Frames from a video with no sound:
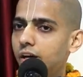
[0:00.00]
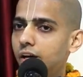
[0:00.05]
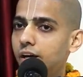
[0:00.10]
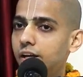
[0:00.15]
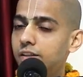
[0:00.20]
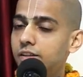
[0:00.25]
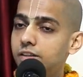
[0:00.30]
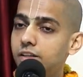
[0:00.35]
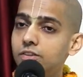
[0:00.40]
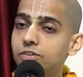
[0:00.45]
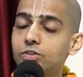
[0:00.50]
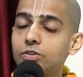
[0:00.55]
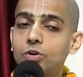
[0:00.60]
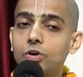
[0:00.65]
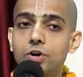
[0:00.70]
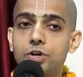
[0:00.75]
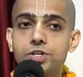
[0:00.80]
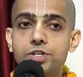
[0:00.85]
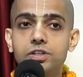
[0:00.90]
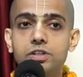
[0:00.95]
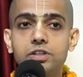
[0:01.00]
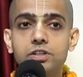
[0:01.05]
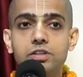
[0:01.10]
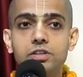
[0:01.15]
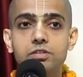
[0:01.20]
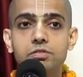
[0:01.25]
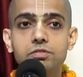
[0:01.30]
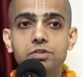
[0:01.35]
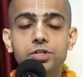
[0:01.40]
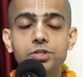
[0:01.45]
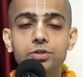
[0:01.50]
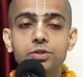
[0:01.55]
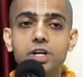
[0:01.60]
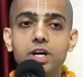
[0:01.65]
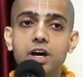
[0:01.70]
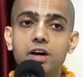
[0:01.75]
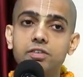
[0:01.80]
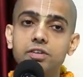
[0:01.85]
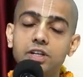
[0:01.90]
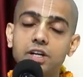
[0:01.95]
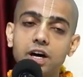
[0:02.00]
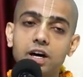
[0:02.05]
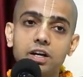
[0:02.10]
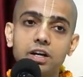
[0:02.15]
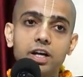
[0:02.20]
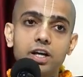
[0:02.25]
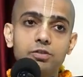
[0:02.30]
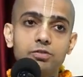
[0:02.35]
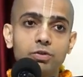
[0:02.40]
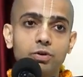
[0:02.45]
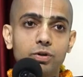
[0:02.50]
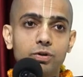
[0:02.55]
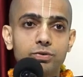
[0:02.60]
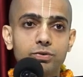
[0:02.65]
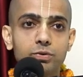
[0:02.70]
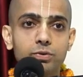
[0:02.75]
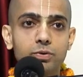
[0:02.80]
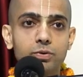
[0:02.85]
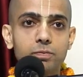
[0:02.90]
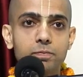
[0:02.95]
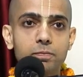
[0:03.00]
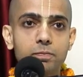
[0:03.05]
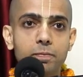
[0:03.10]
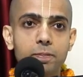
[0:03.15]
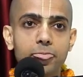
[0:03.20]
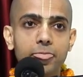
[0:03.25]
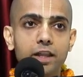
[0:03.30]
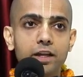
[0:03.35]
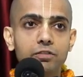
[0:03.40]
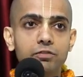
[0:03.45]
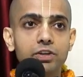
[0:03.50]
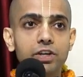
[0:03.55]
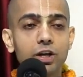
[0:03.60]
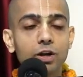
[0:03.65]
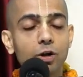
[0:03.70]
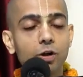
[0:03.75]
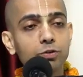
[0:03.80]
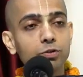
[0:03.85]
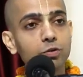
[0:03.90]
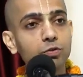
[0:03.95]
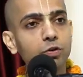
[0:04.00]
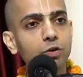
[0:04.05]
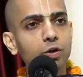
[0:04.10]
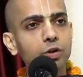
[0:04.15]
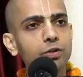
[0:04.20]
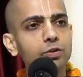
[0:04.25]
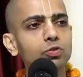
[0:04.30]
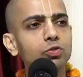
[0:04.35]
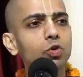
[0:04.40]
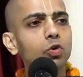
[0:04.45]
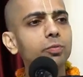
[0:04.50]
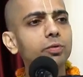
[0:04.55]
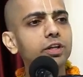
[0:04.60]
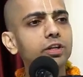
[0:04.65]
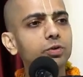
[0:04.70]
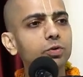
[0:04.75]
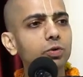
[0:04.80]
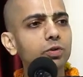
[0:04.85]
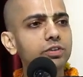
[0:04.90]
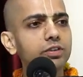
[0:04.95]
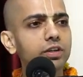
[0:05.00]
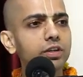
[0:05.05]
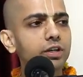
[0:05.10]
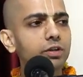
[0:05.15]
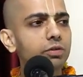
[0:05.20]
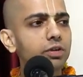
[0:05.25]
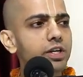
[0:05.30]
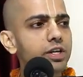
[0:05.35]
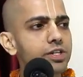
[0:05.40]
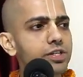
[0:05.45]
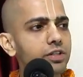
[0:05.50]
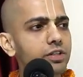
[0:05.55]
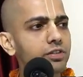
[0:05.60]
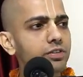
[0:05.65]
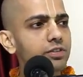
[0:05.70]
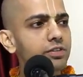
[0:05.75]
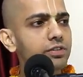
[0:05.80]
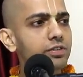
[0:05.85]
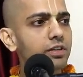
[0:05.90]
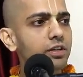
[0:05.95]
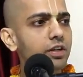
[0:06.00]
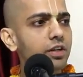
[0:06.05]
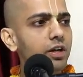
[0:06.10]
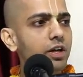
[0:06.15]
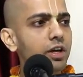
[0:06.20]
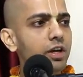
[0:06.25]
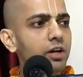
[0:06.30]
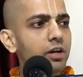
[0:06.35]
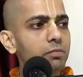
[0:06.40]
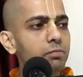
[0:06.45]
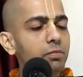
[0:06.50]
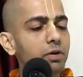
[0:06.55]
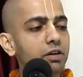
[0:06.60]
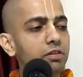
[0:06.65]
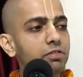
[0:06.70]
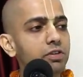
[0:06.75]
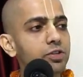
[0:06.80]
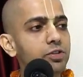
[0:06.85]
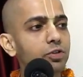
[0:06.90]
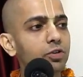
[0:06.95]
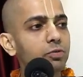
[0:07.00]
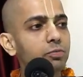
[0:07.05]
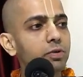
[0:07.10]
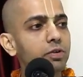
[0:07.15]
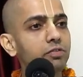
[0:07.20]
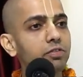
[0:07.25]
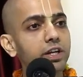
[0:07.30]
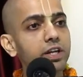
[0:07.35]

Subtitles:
And this caution we should have in our life also. We are also following so many rules and regulations, but we should be